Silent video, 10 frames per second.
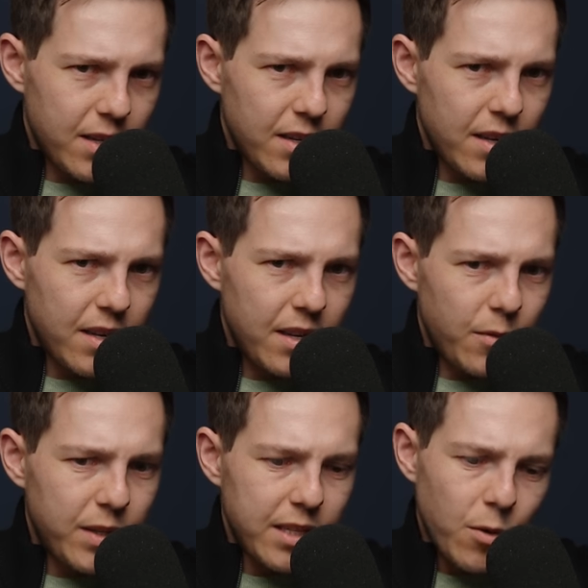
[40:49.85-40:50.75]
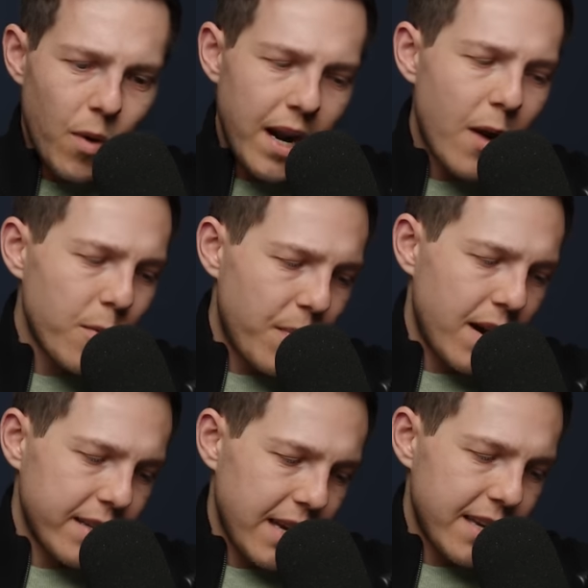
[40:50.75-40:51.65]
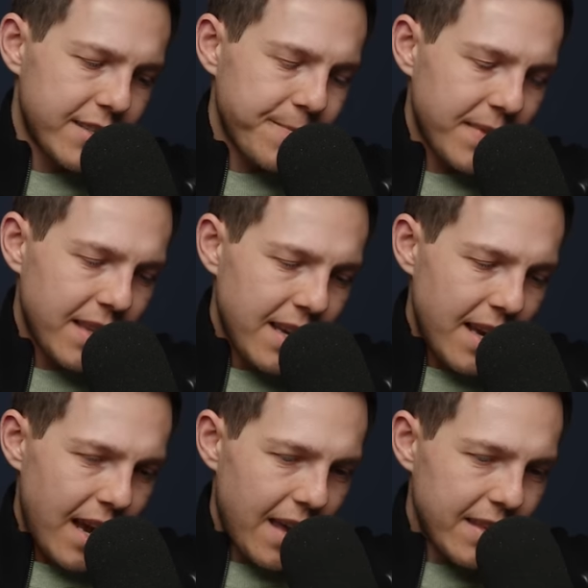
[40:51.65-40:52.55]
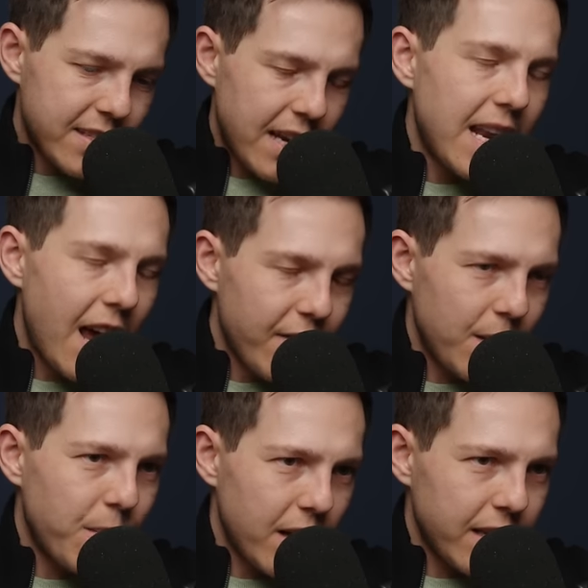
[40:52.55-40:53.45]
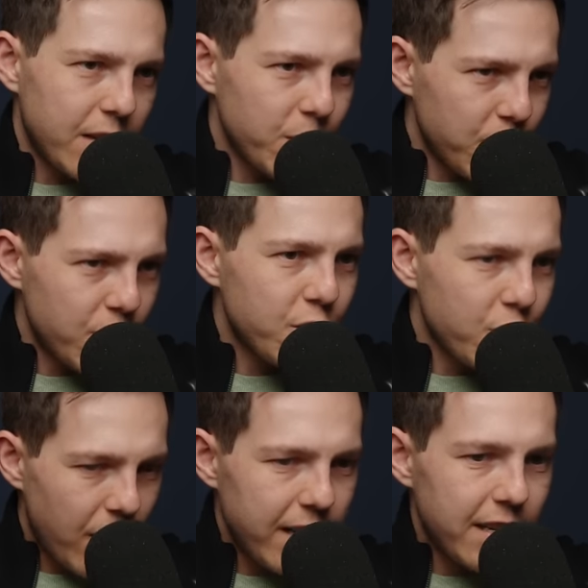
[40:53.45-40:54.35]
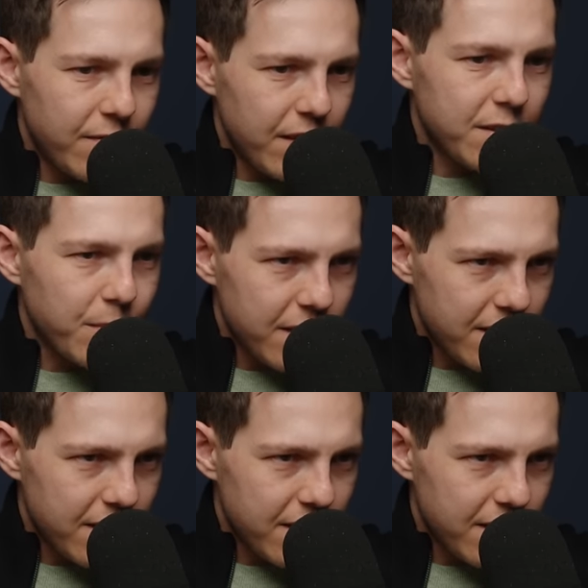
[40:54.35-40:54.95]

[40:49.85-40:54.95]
It, it, we did a one hour podcast and the second half of that podcast was just trying to convince him to